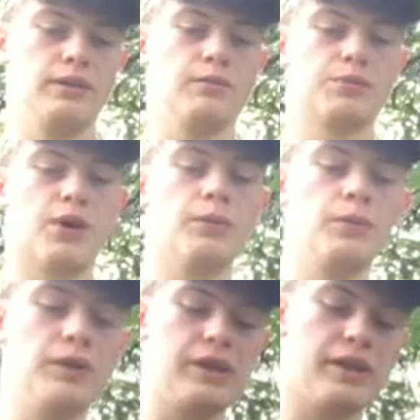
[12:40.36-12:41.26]

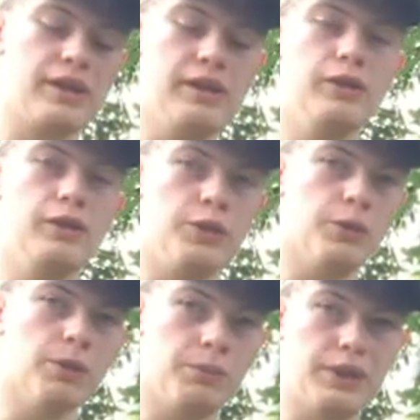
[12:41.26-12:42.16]
probably in
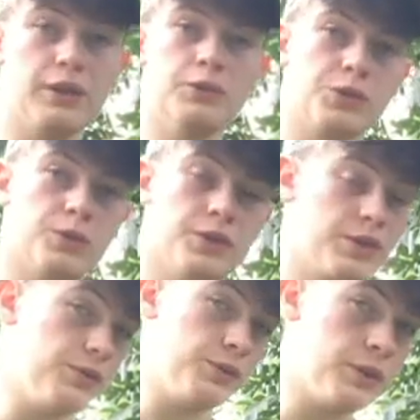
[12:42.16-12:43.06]
your beginner's course,
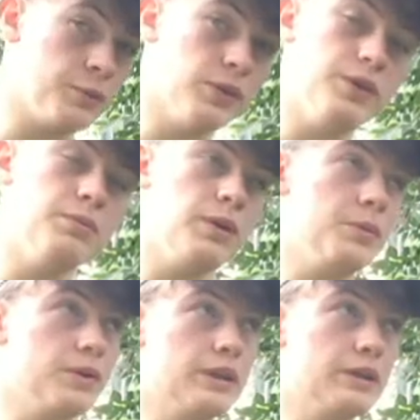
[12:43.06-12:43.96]
if you did one, maybe
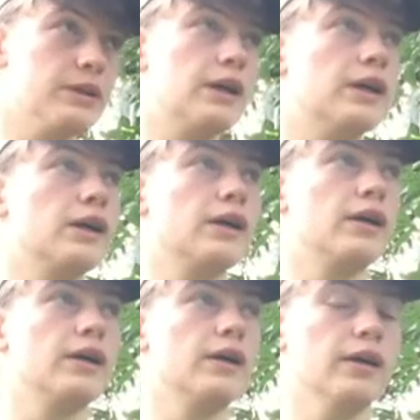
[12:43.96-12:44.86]
you didn't,
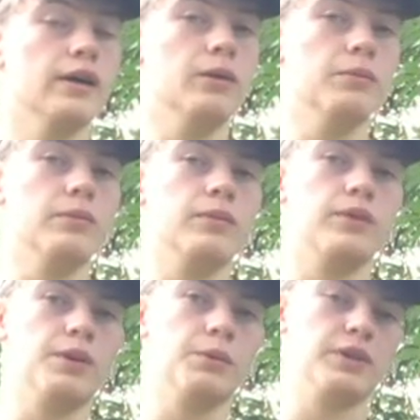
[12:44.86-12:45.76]

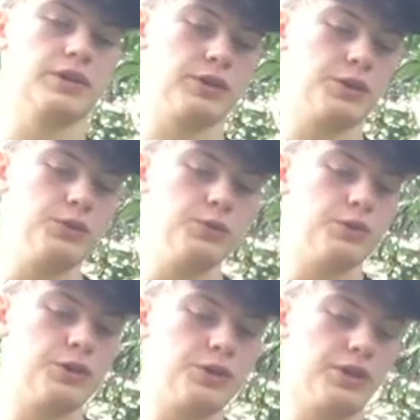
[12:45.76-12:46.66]
they would have to
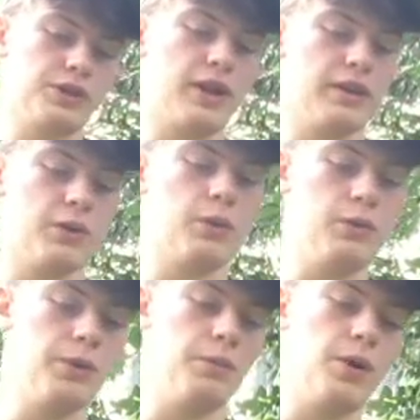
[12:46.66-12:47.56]
just kind of hold
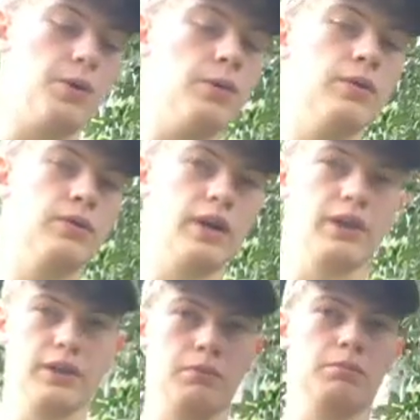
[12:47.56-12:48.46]
the bow and
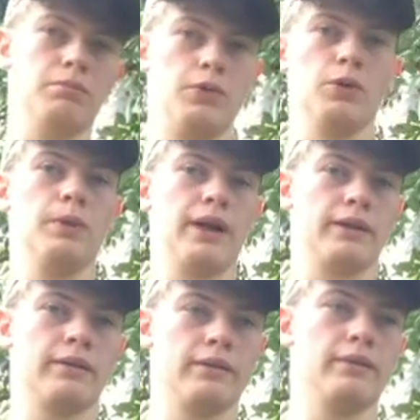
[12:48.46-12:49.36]
then pull
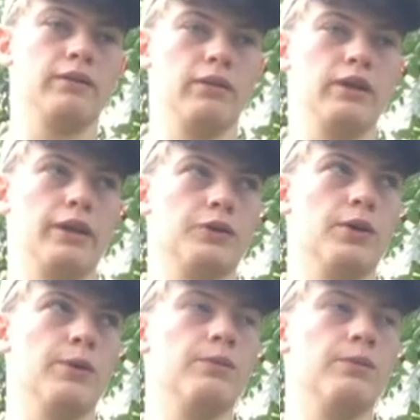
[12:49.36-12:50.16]
back, let go.